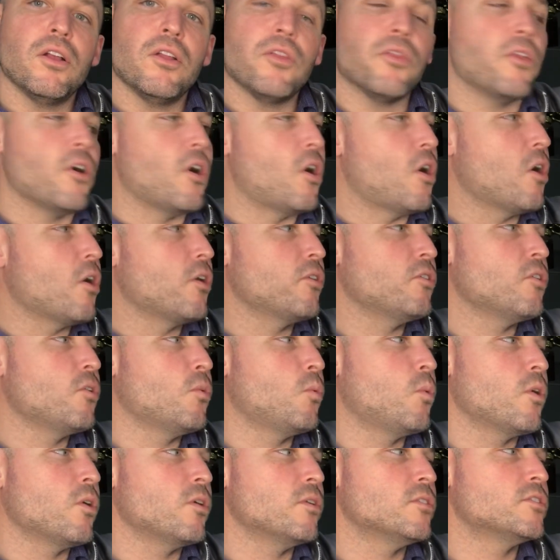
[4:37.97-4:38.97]
The harder
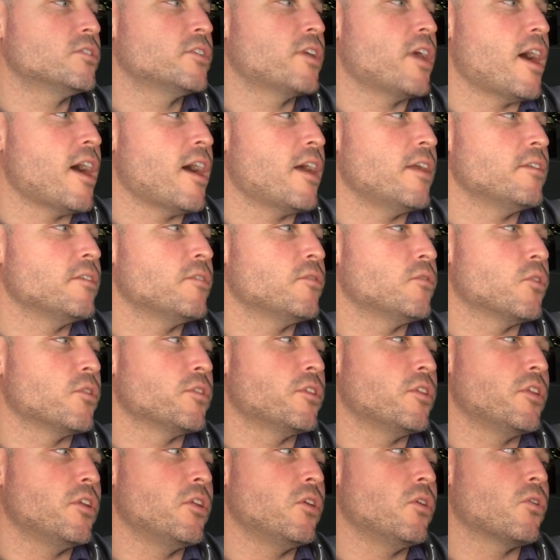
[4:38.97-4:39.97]
words got for
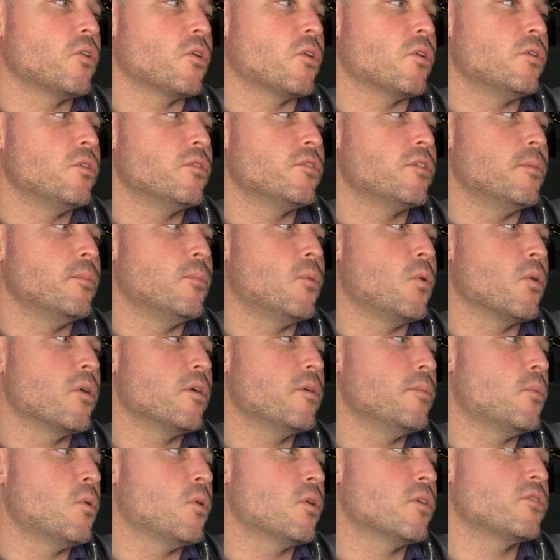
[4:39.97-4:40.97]
the little girl, the more
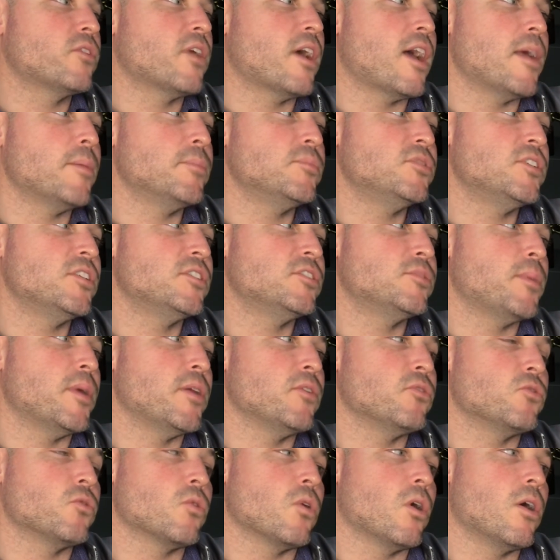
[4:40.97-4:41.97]
and more time she
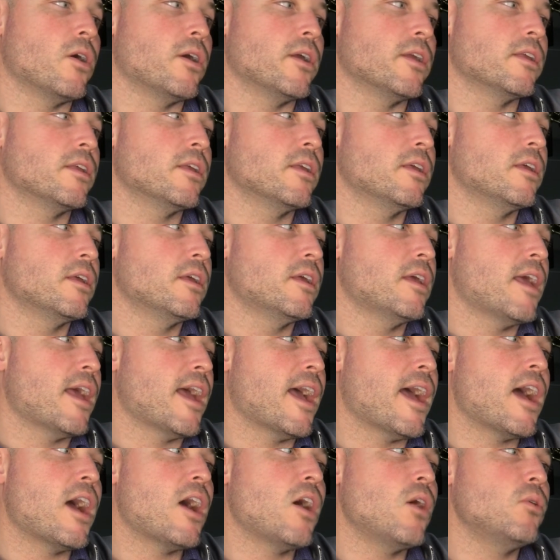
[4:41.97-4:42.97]
spent drawing.
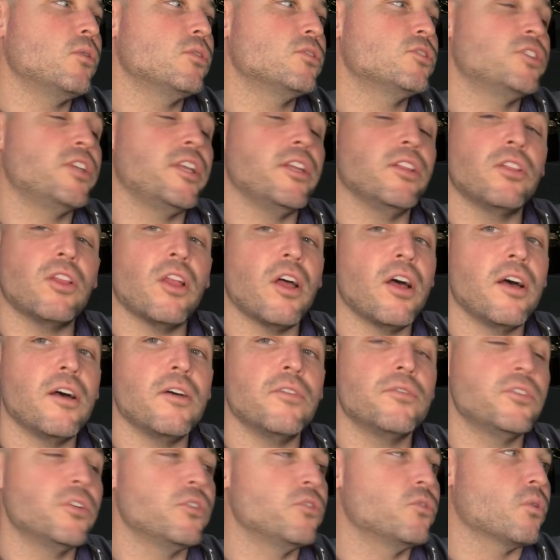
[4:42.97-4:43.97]
How she
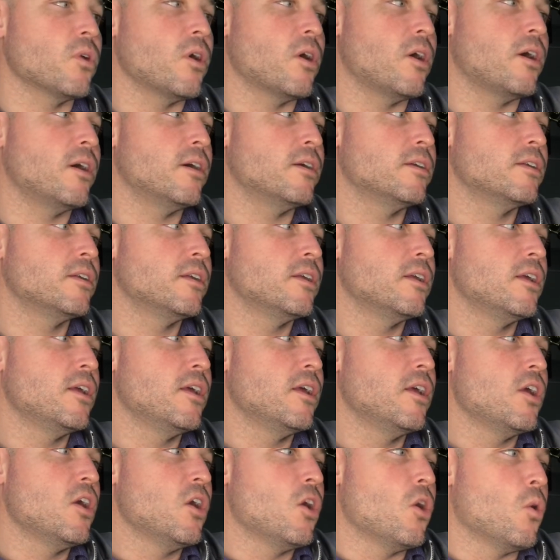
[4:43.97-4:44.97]
loved to draw,
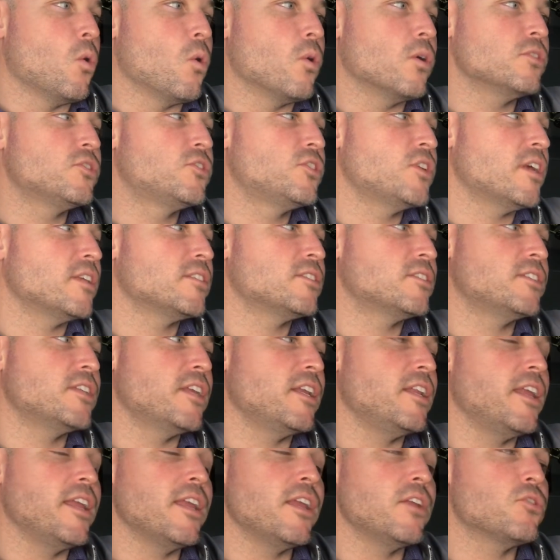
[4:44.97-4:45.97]
or just
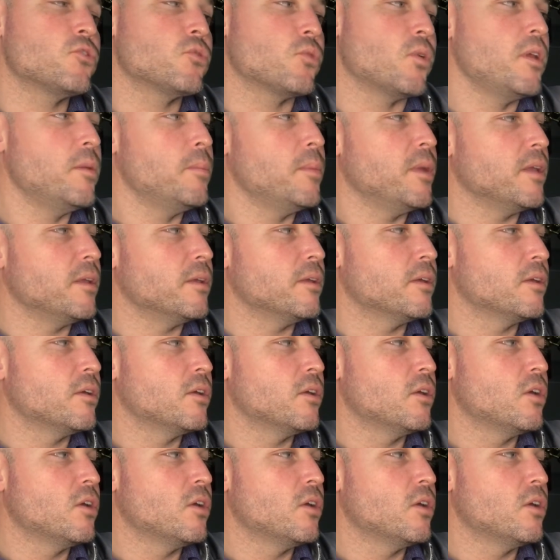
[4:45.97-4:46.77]
sitting and dreaming,